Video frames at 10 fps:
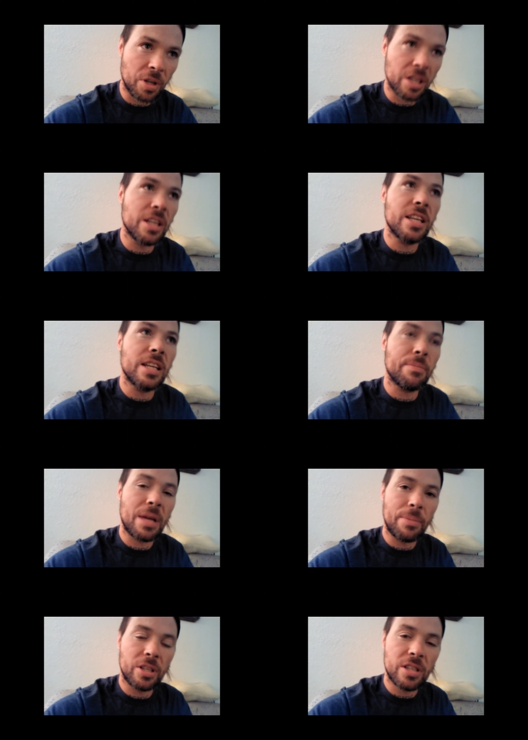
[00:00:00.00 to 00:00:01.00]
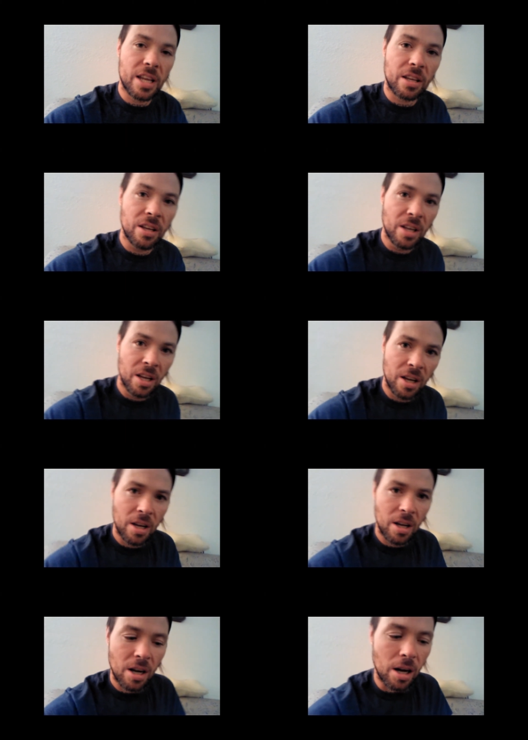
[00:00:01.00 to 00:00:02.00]
um, large doses of I
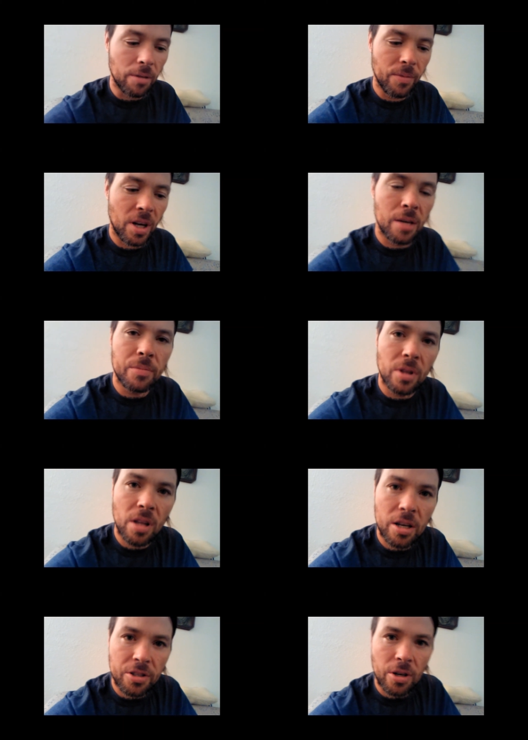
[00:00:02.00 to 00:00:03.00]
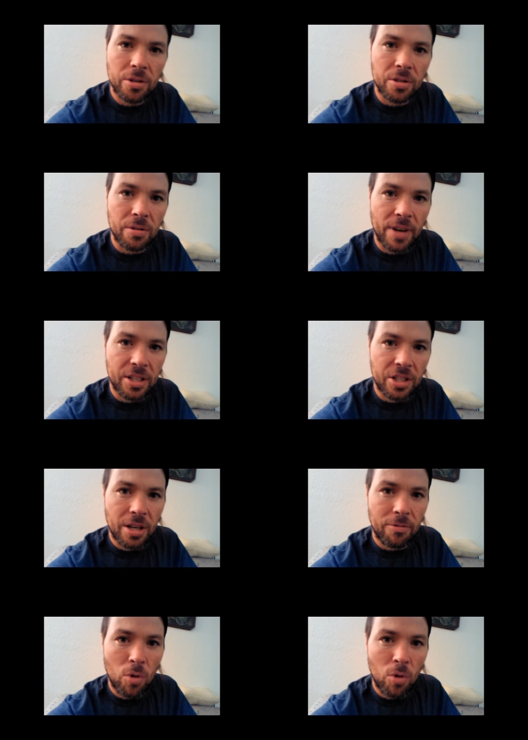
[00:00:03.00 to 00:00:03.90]
G F one, and it would cause... Um,